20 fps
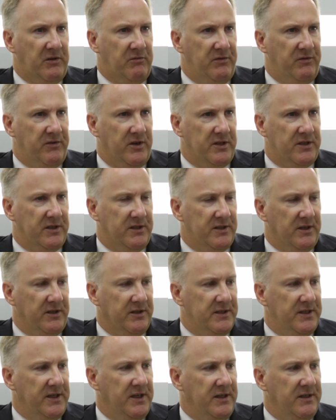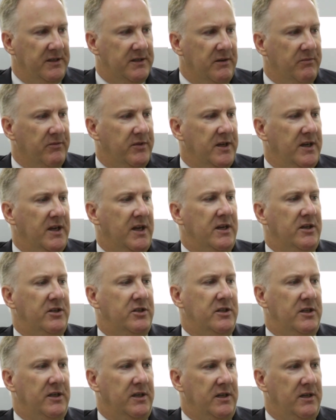we've got to start seeing something
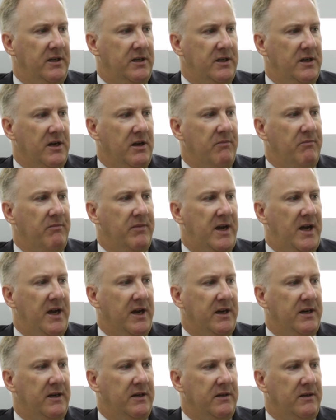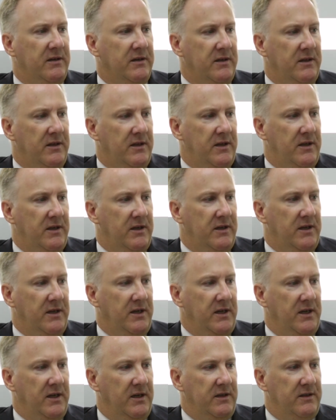actually come back
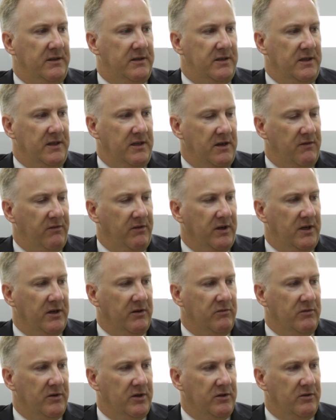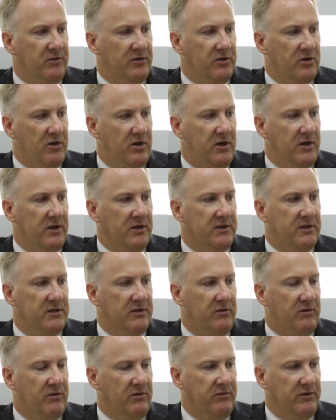in significant reduced
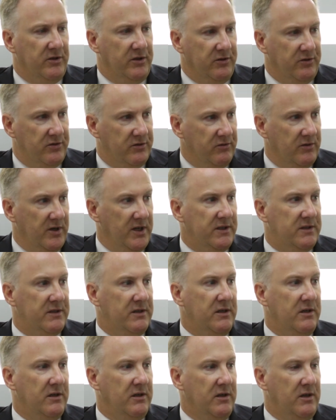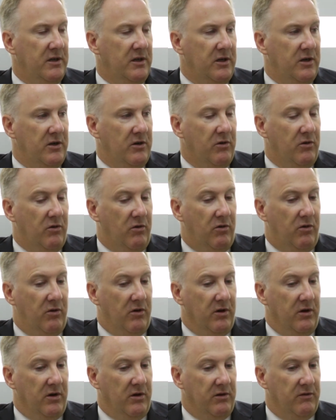costs or reduced risk
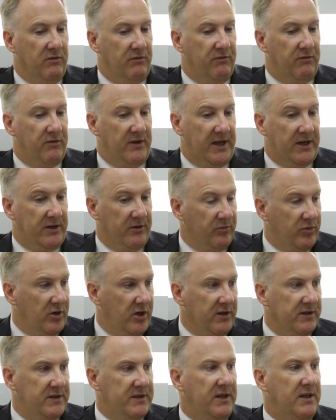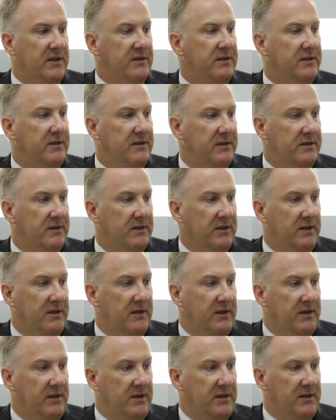or flatter processes,
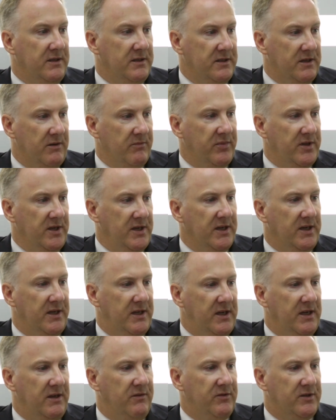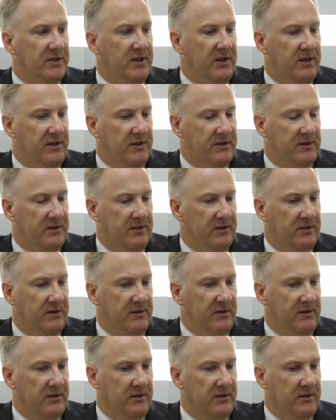something that gives us